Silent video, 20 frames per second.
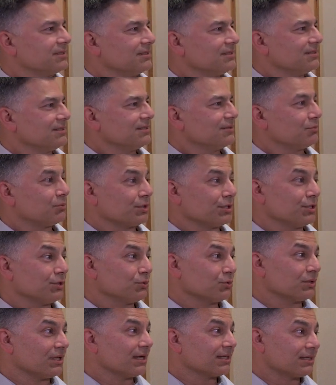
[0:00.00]
were you
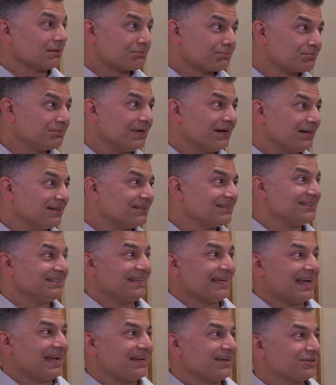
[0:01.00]
like a
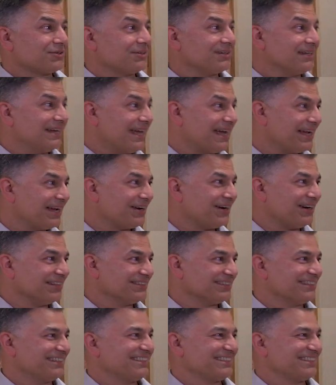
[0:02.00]
yay or a nay on that?